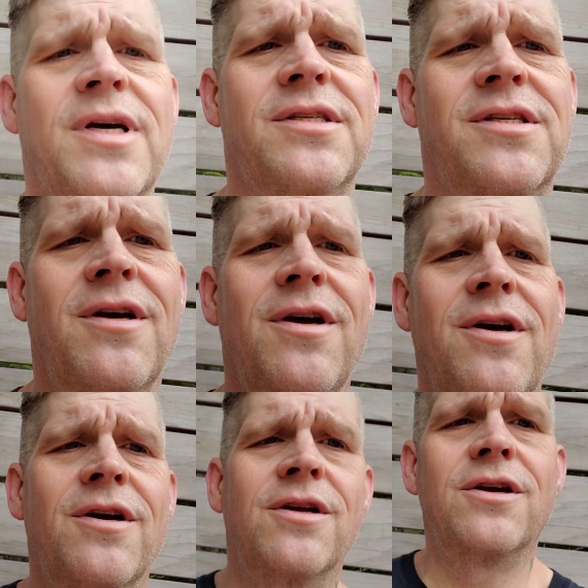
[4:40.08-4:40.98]
because,
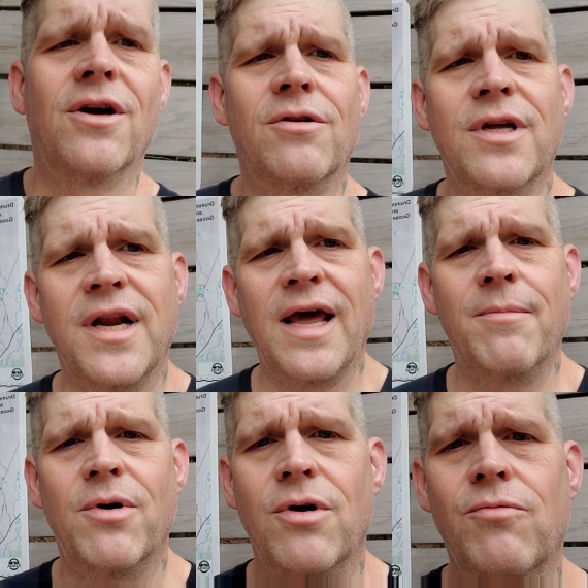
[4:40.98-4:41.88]
the
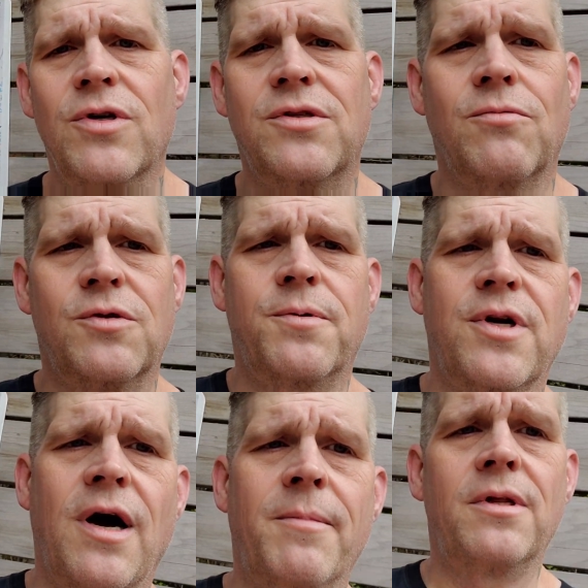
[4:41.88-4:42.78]
neighborhood was
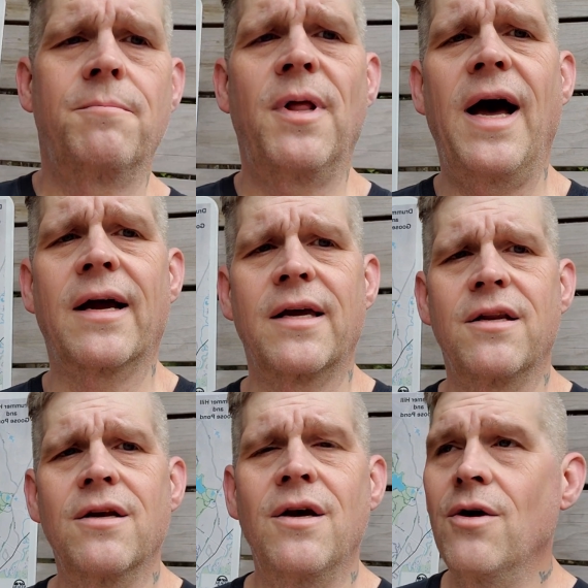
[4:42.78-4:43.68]
predominantly black.
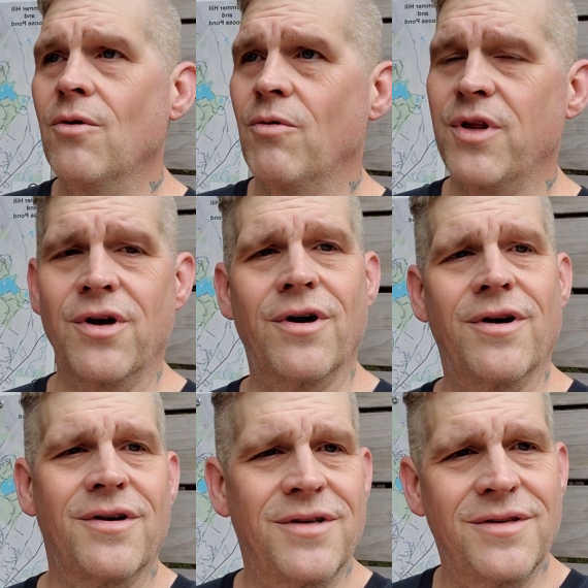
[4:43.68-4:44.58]
And when you're,
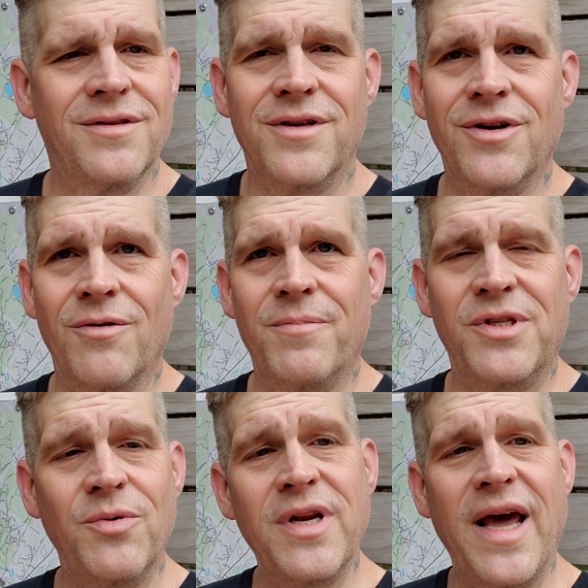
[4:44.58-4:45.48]

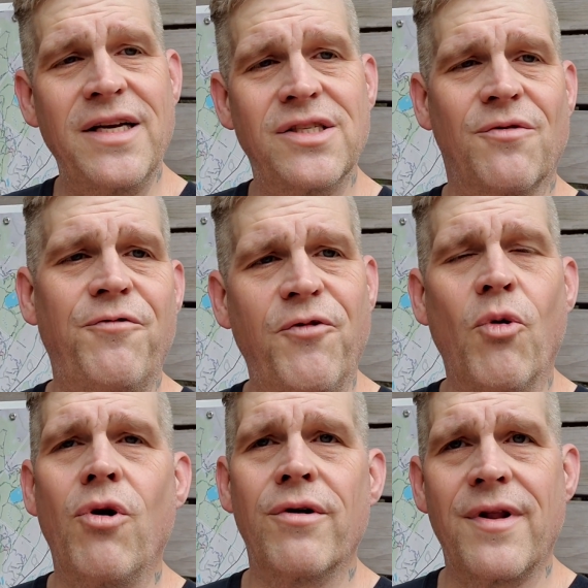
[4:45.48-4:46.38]
between the ages of
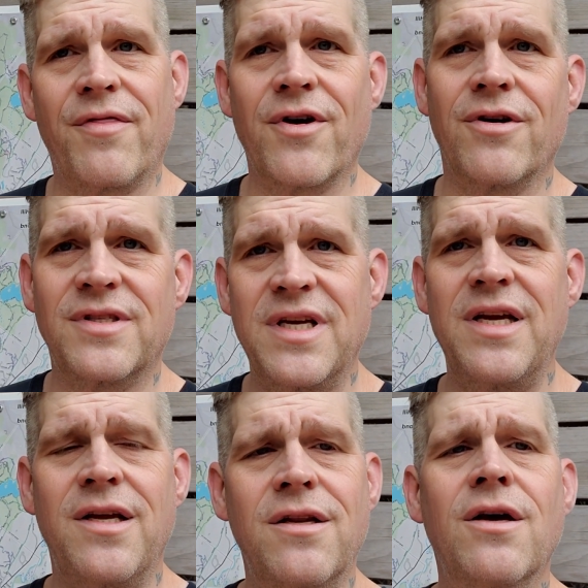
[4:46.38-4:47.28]
4 and
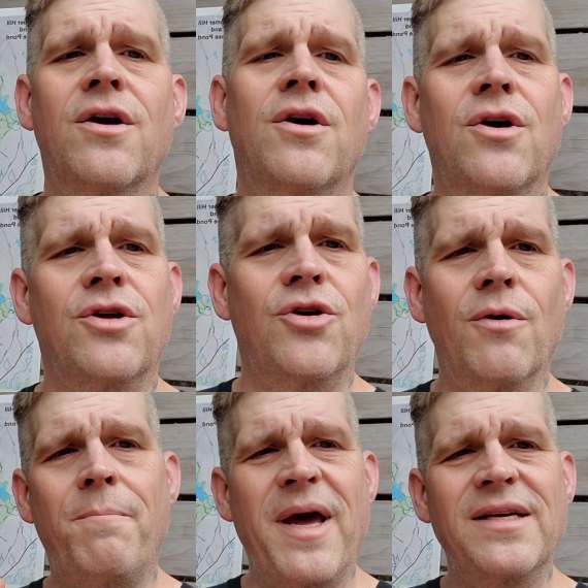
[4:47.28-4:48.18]
13, you're
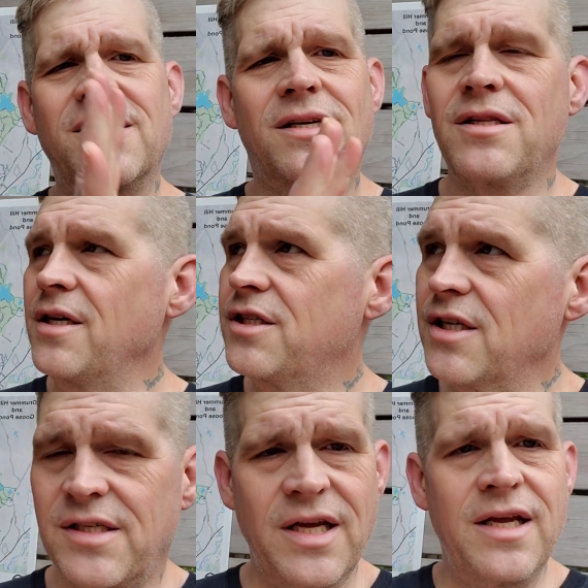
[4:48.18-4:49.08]
basically
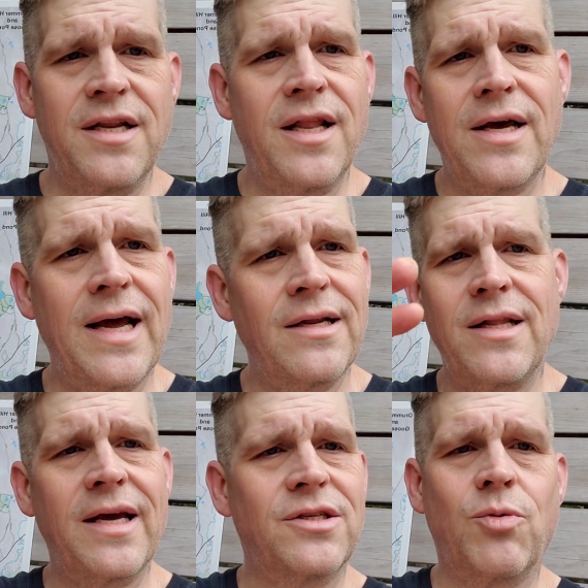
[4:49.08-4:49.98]
just in that
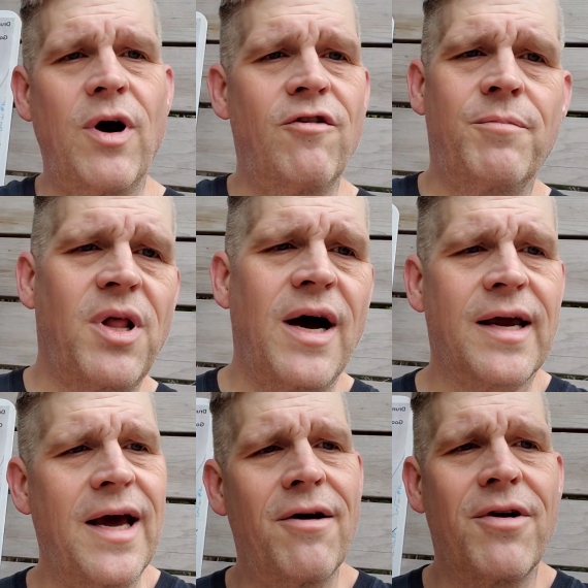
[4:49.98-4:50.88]
like 12
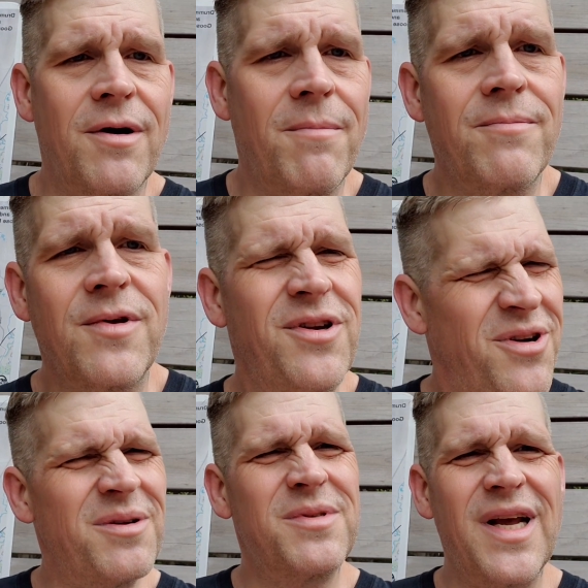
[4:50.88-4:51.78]
block area. You know
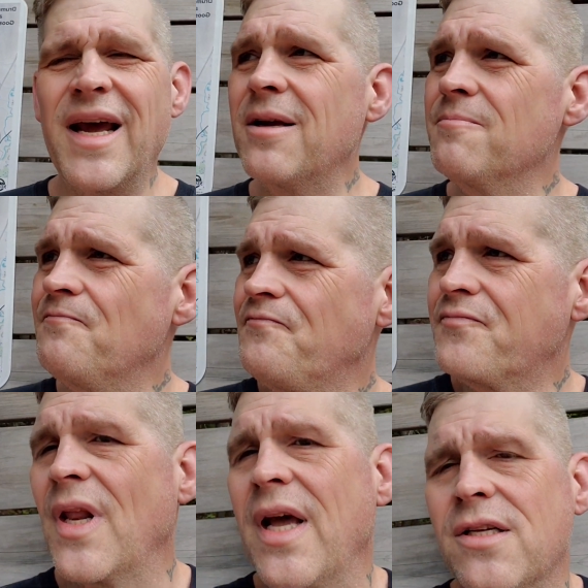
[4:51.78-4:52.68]
what I'm saying?
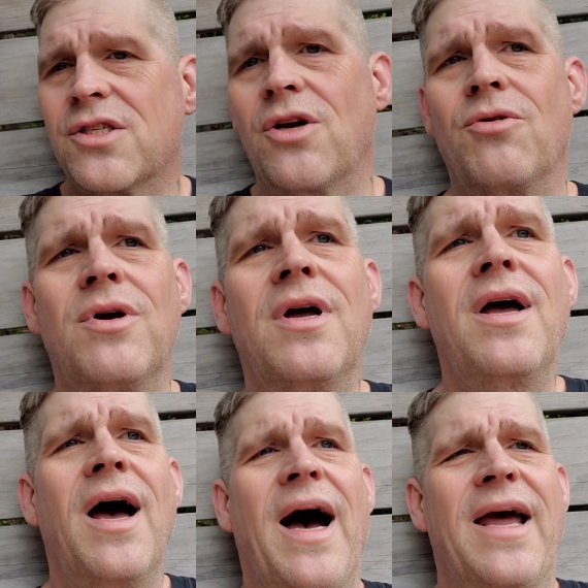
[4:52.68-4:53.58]
And so
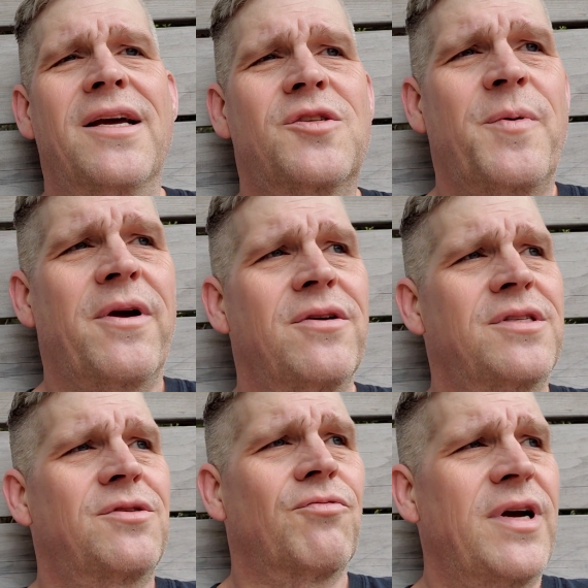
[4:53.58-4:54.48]
I
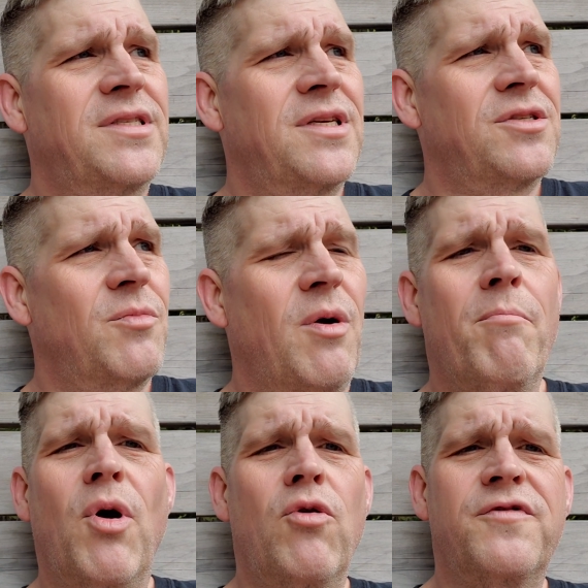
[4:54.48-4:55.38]
experienced racism on
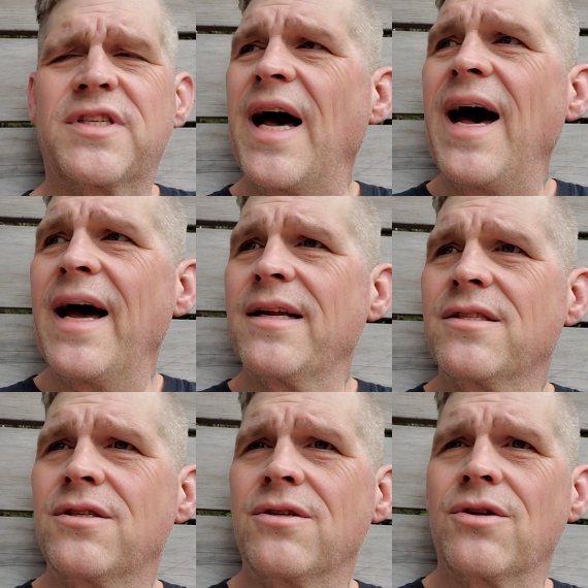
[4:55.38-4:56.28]
both
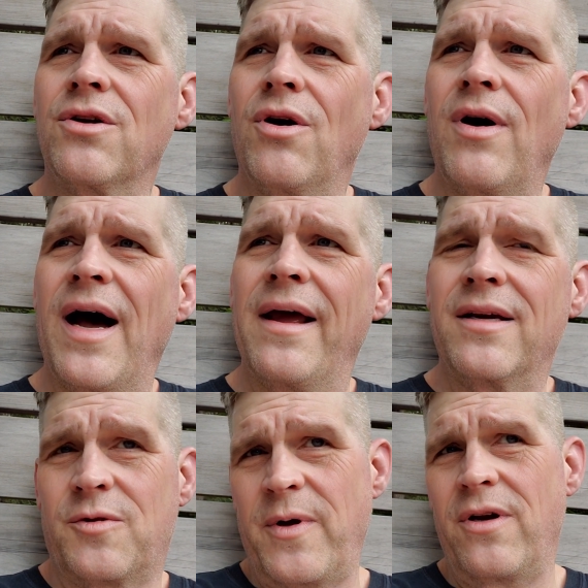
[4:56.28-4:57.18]
sides. I
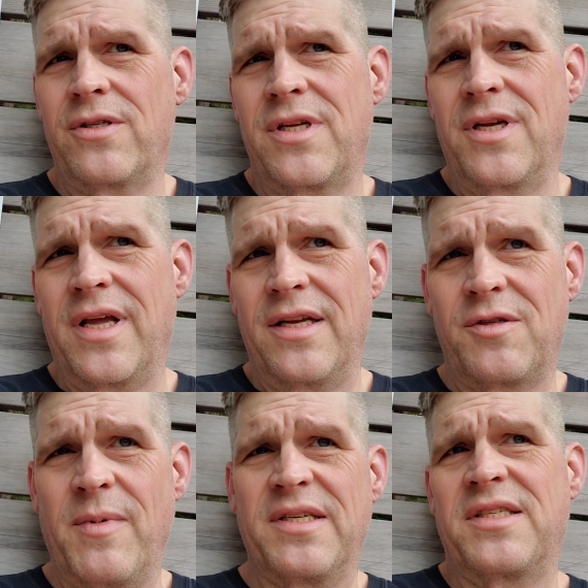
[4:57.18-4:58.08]
experienced it
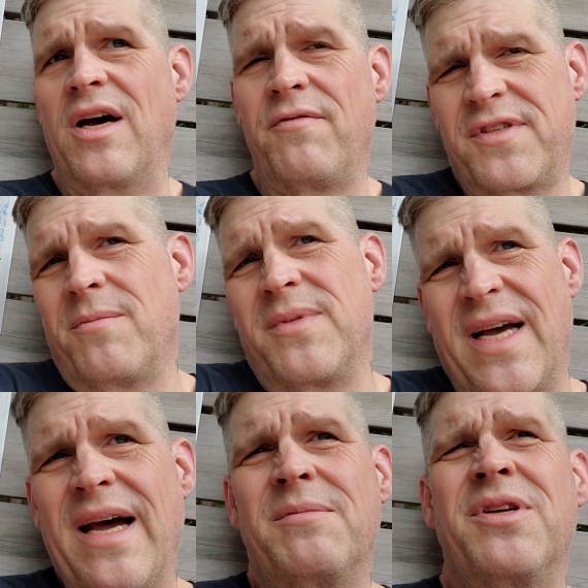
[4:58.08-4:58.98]
against myself
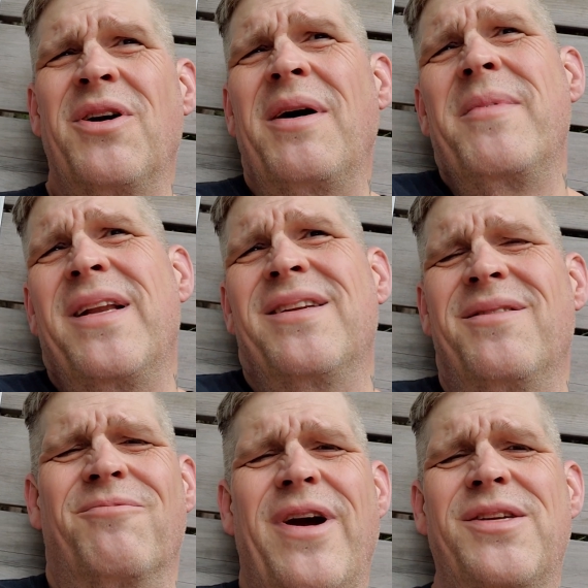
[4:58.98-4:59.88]
sometimes. I
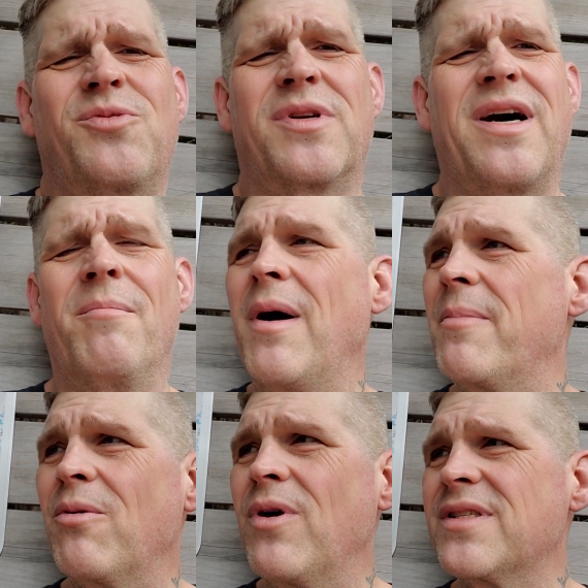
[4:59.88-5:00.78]
mean, race would come
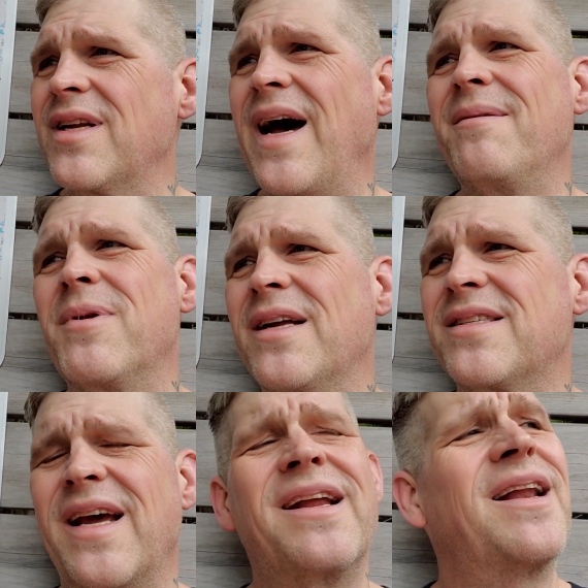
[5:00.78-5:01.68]
up. I'm not
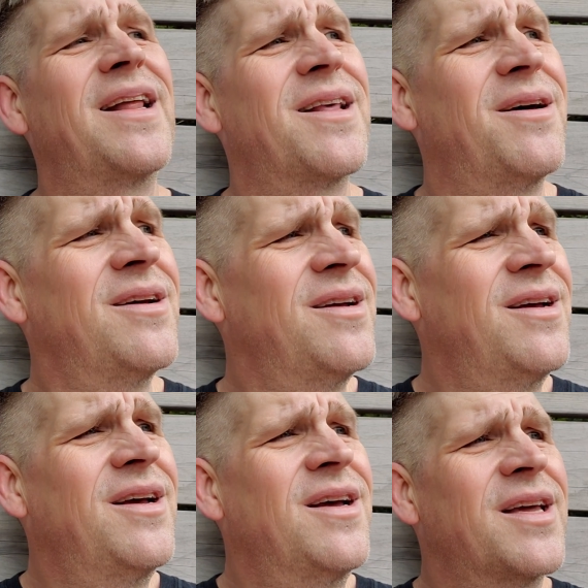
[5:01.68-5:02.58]
saying that the
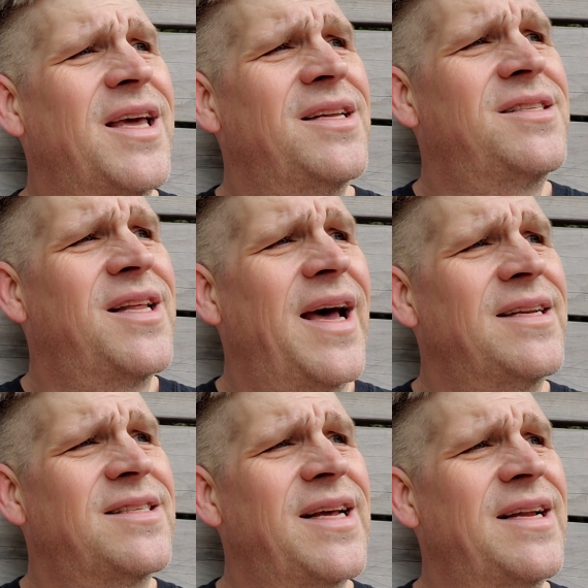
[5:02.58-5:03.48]
kids
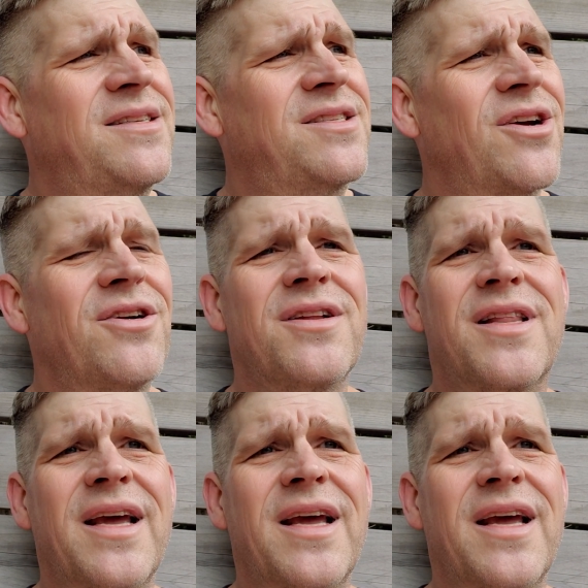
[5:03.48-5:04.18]
that said certain